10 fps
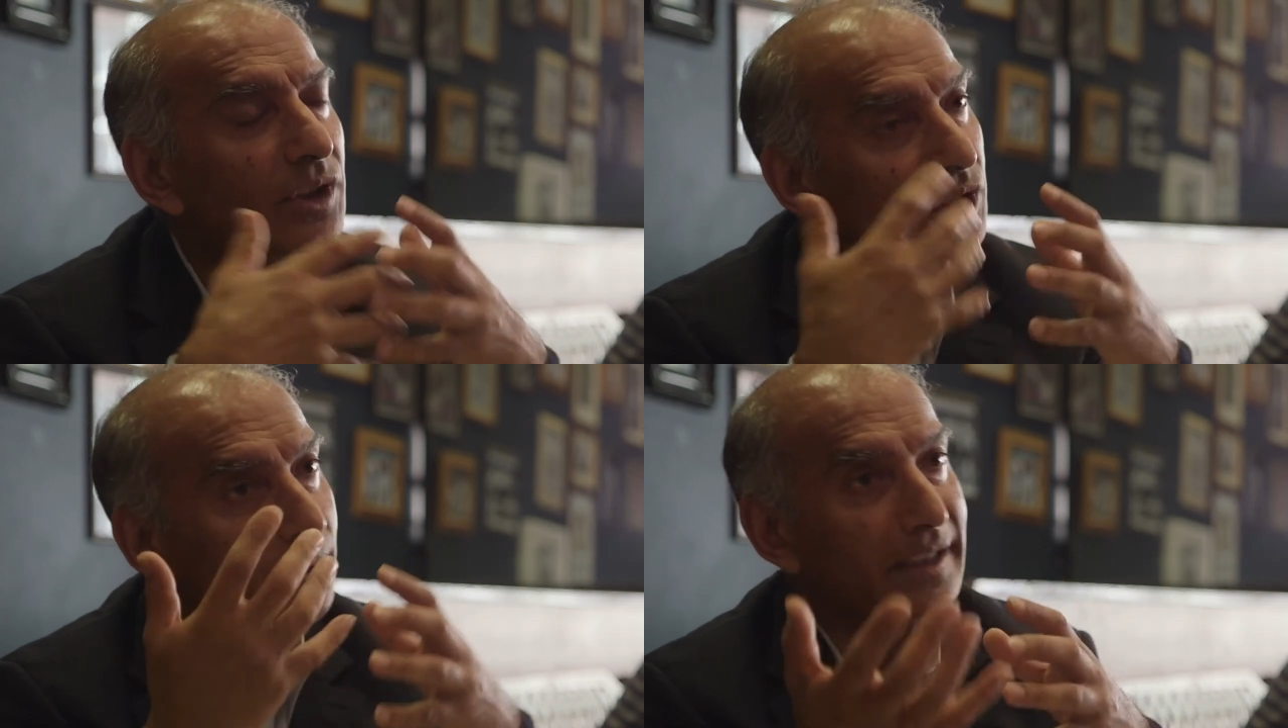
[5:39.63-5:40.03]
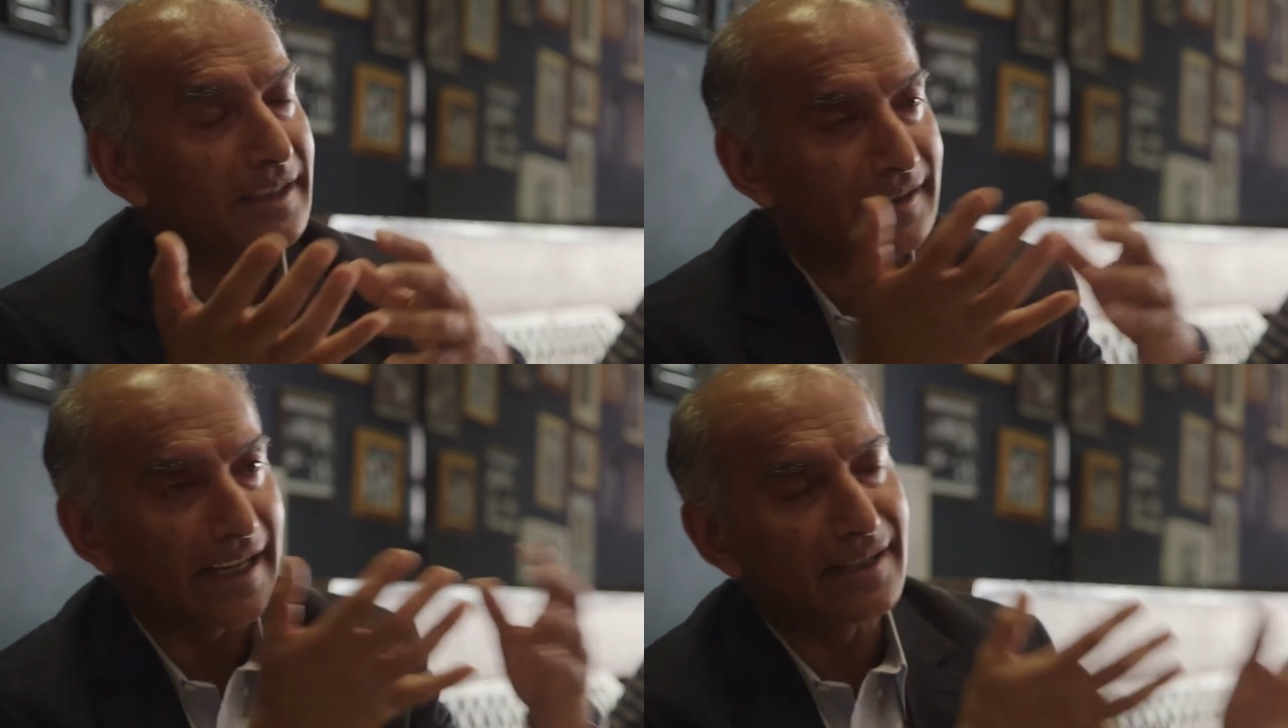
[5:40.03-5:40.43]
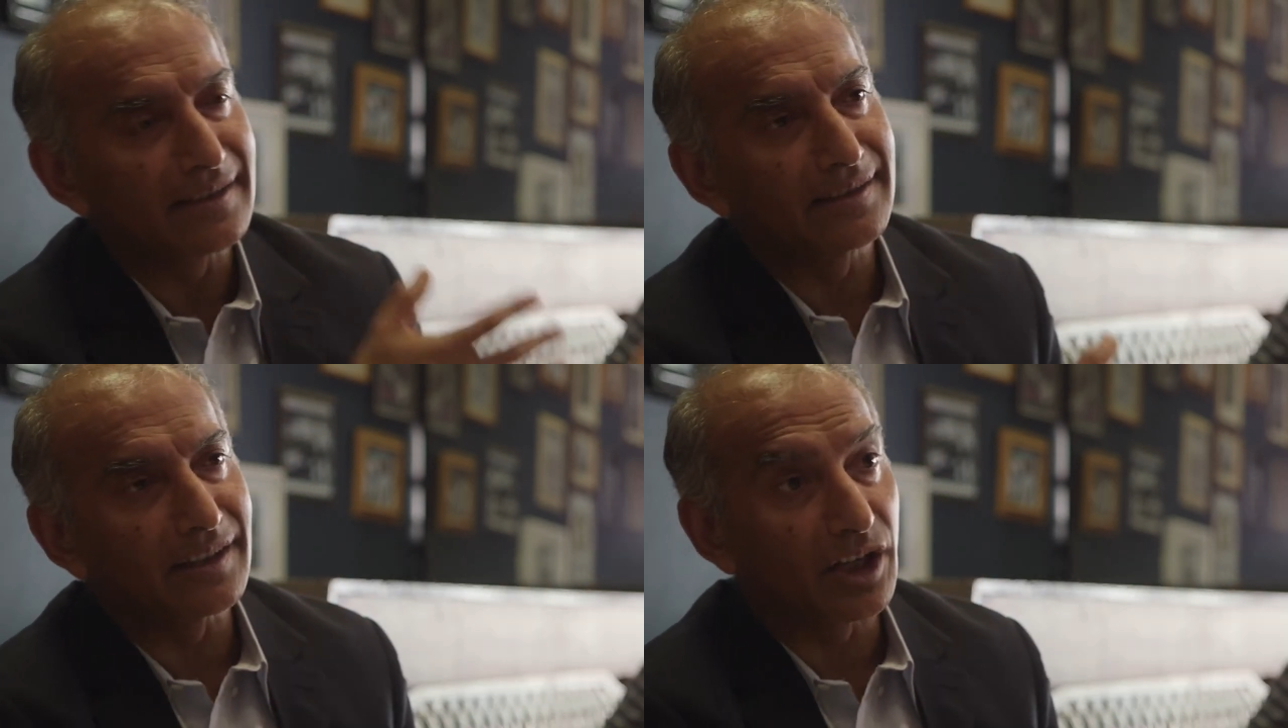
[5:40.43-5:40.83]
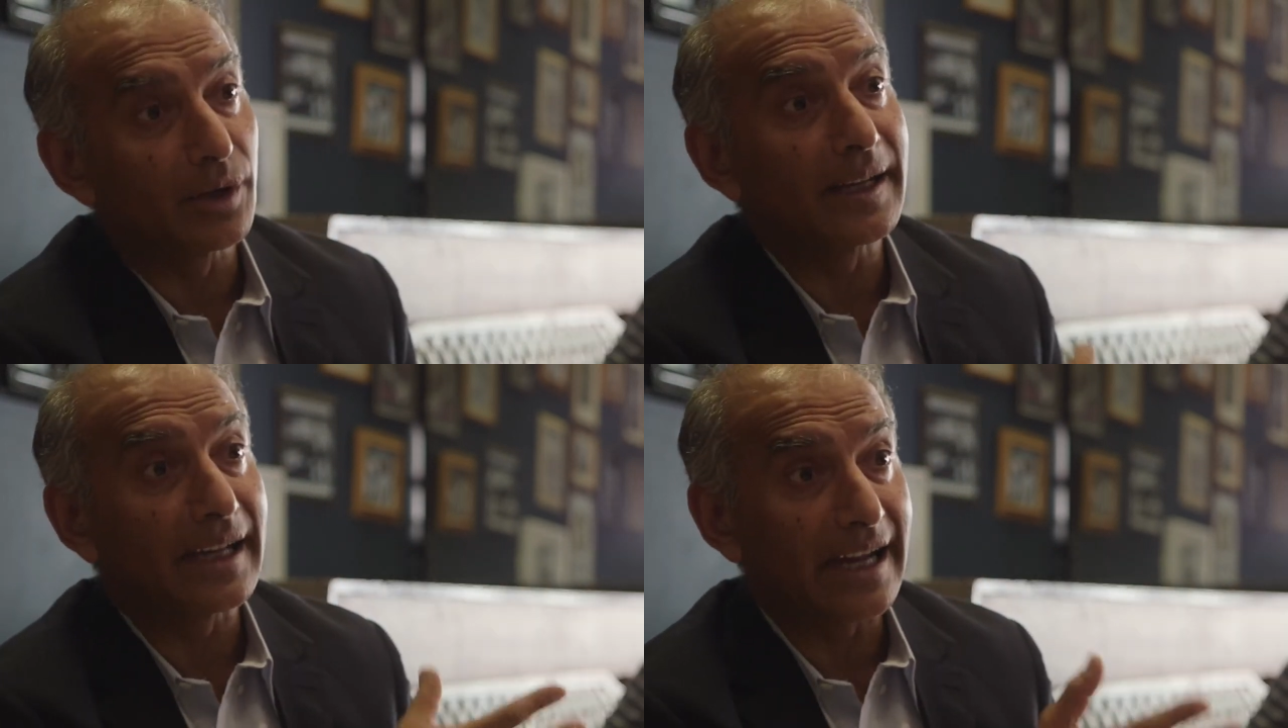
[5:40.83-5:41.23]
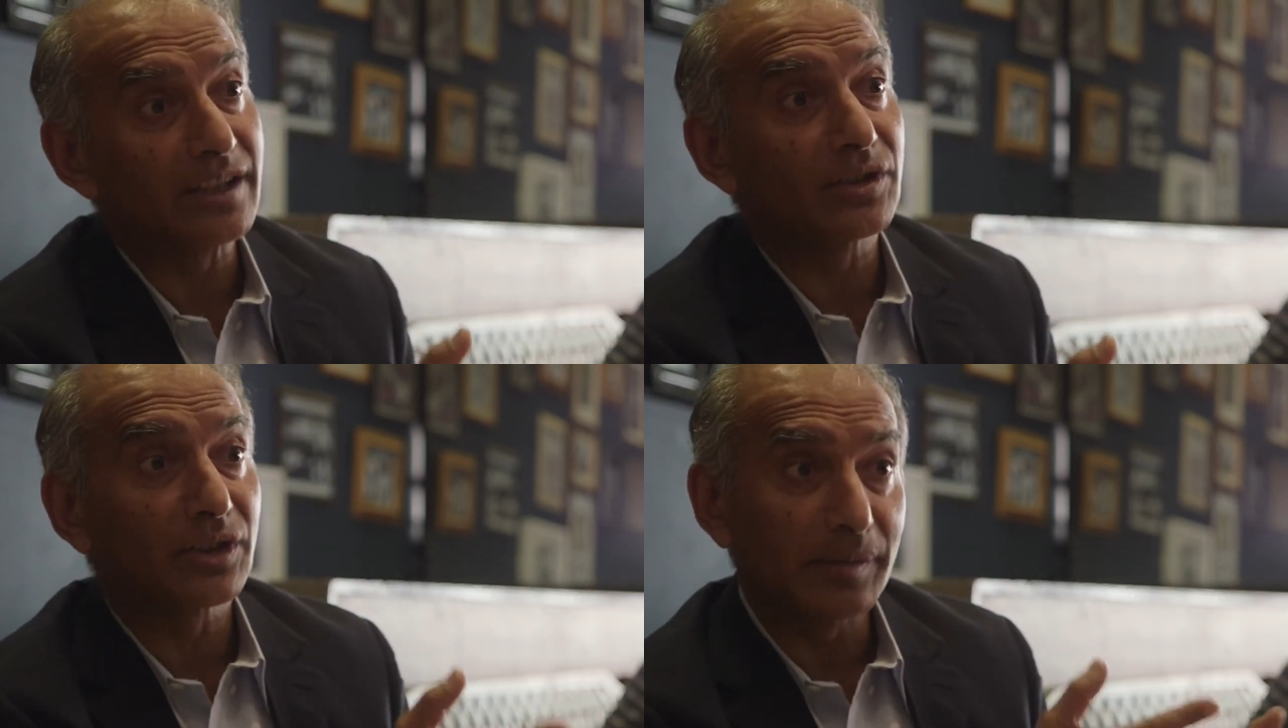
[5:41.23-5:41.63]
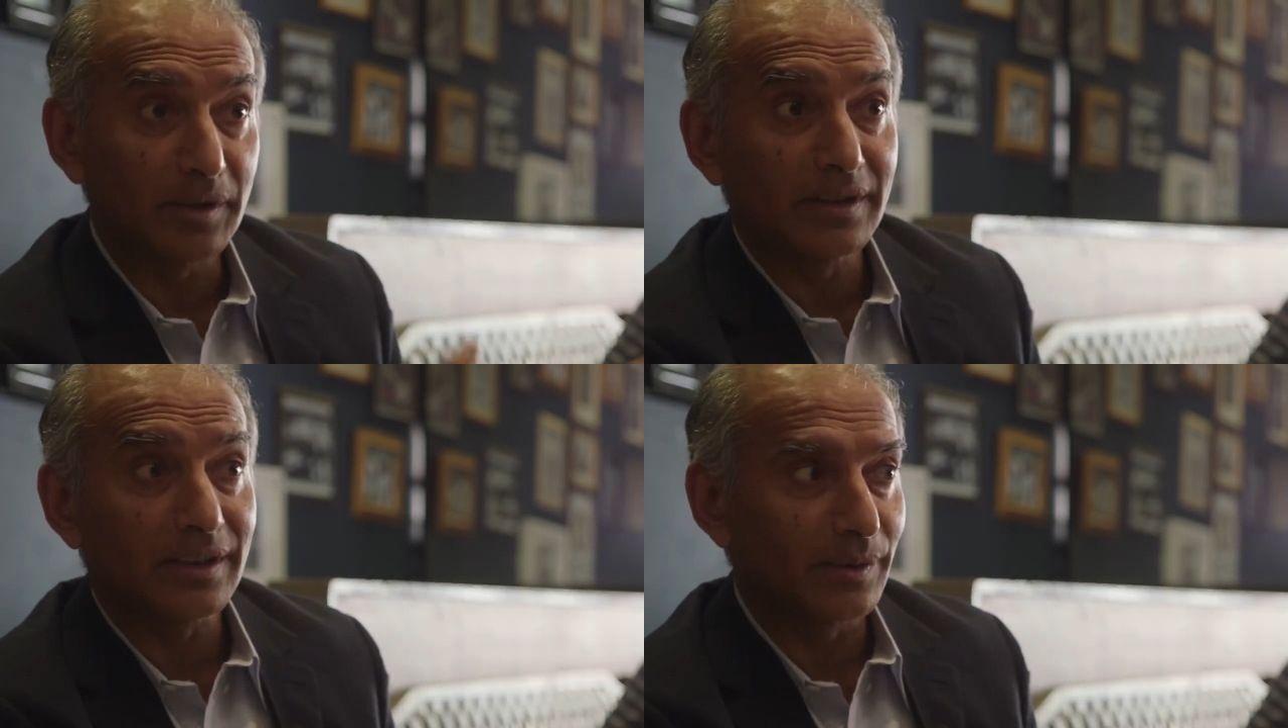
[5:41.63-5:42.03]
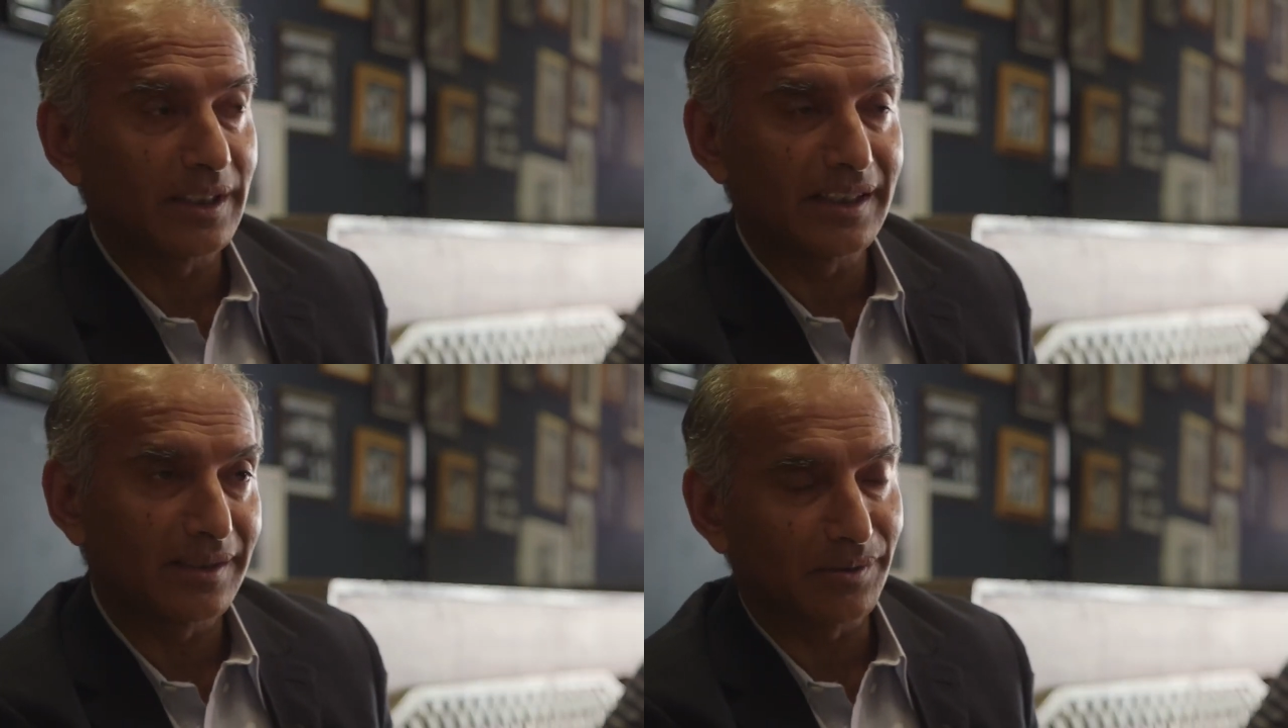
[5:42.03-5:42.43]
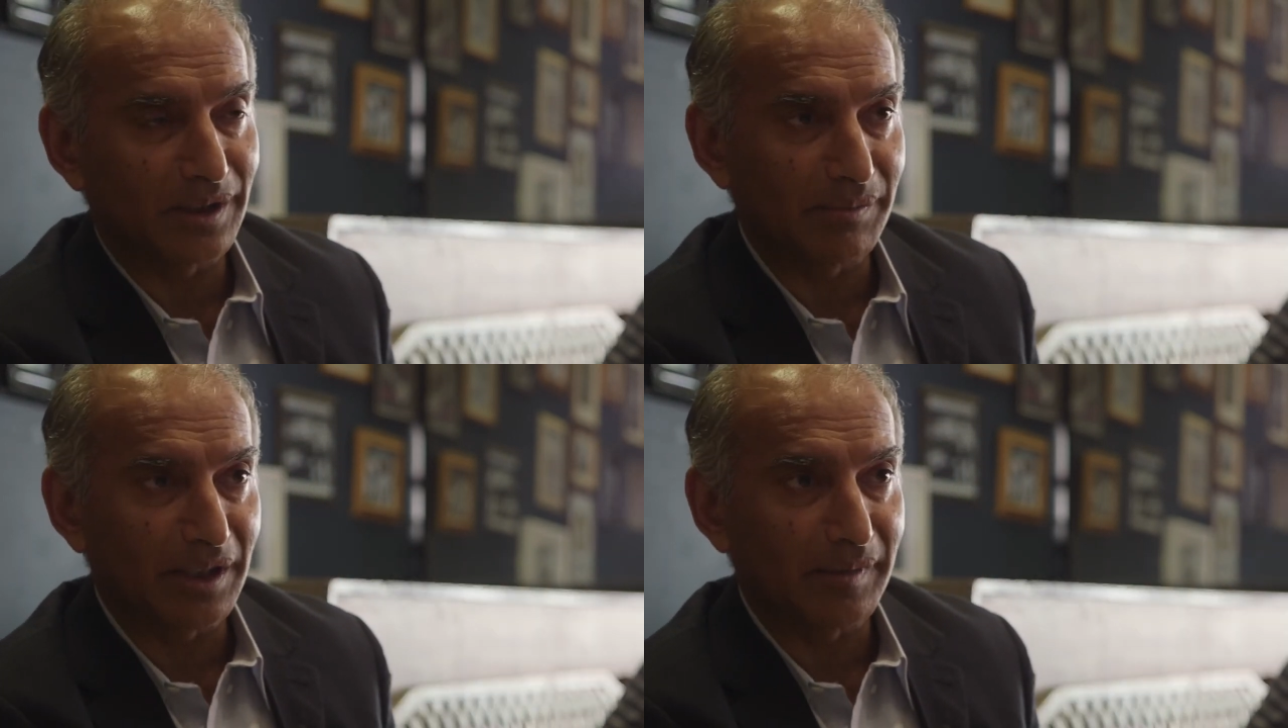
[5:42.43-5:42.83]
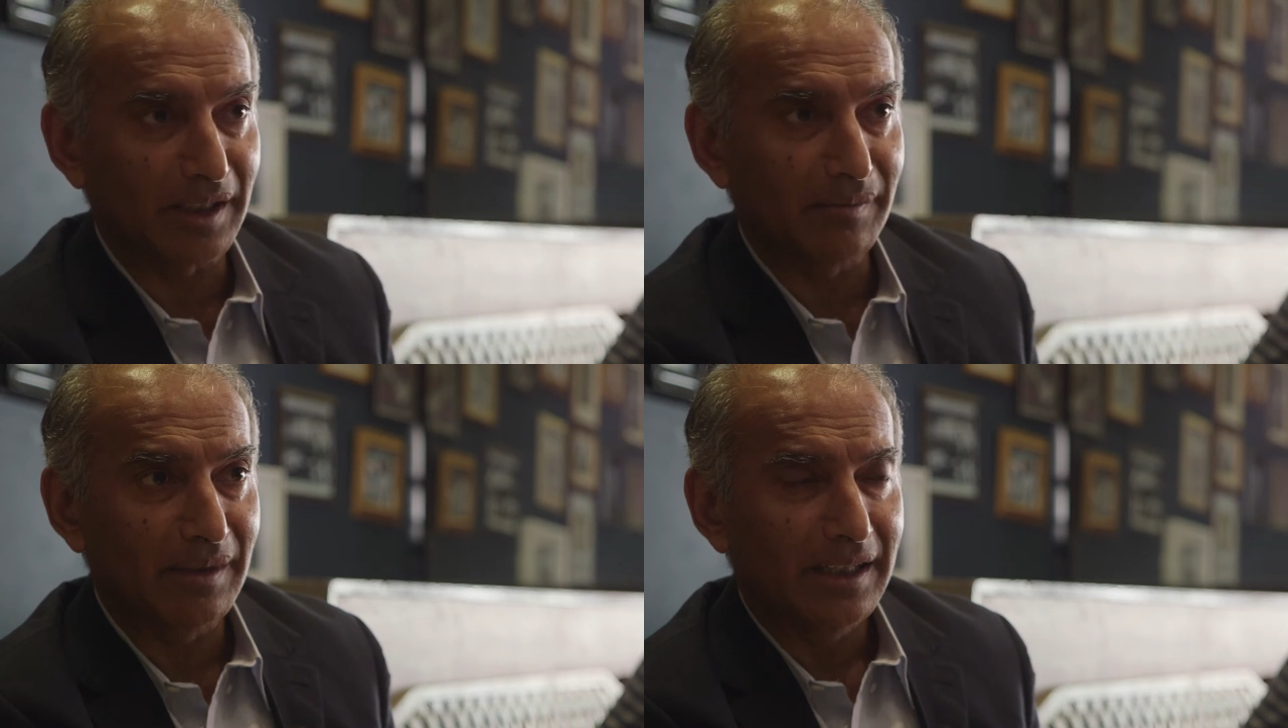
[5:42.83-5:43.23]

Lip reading: who understand the growing Asian community within Birmingham,